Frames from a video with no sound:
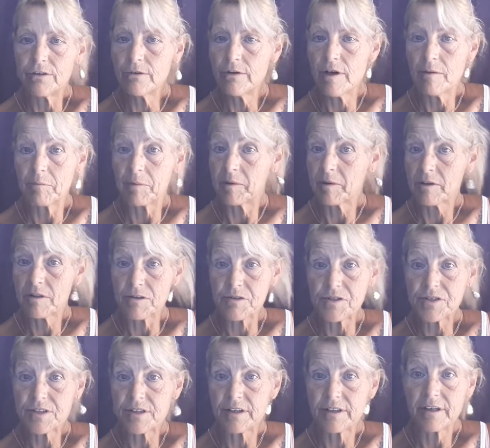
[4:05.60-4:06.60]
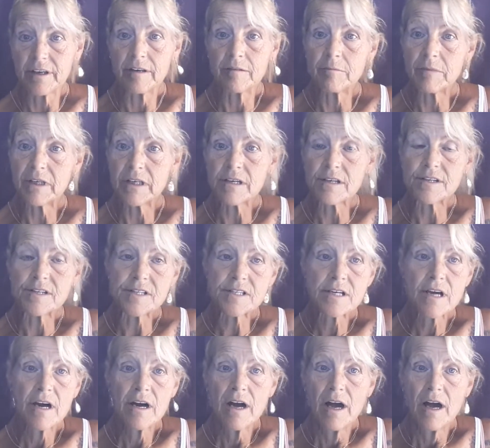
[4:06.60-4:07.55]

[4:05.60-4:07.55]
do Epclusa again because